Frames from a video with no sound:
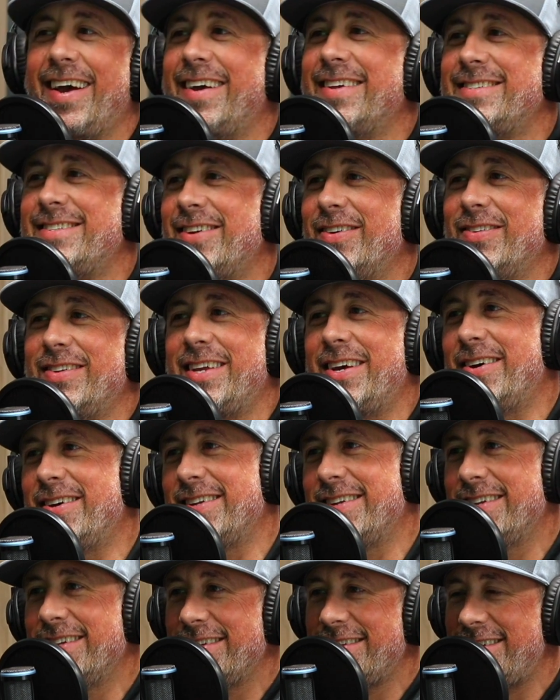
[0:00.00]
So
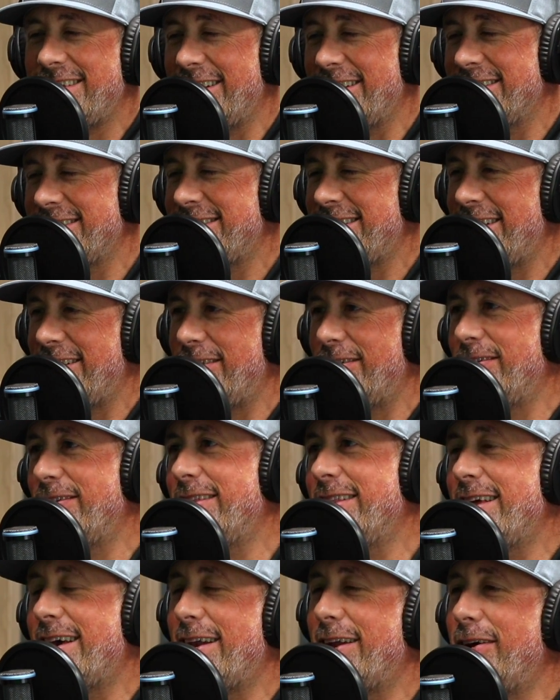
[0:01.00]
tell us how
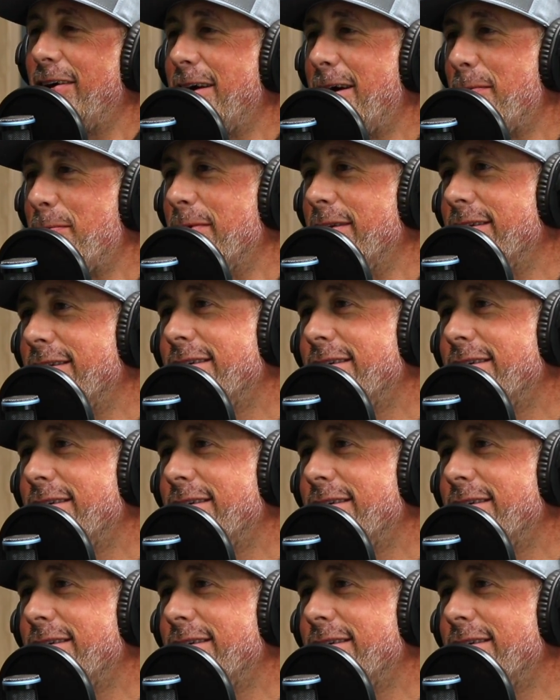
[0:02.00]
that all happened.